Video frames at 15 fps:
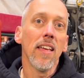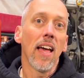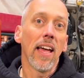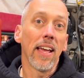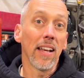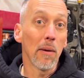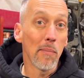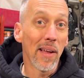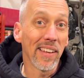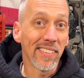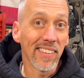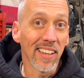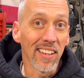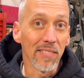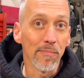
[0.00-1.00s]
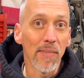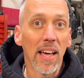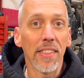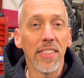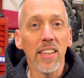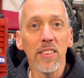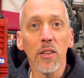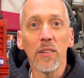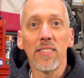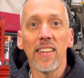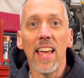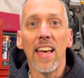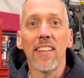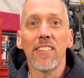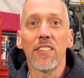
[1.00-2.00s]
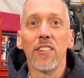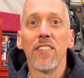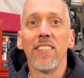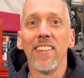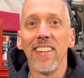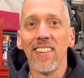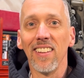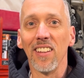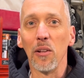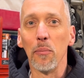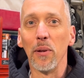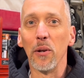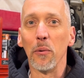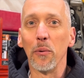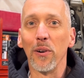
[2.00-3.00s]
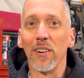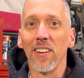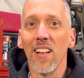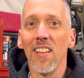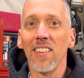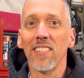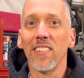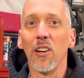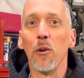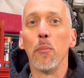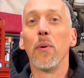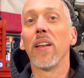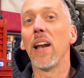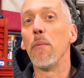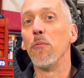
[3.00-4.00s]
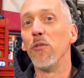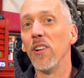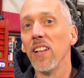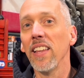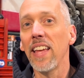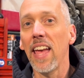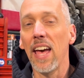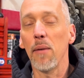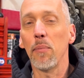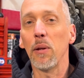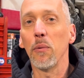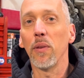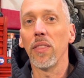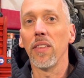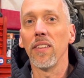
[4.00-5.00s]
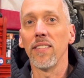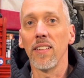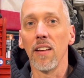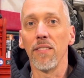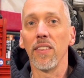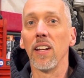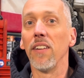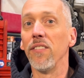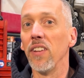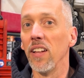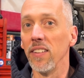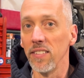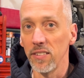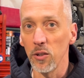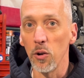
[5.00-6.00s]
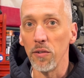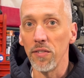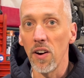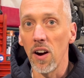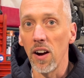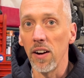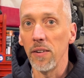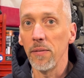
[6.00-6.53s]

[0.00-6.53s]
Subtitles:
And I'm not done. I think those casters need a little bit of work also, but I'm really happy with the stuff that I've done so far.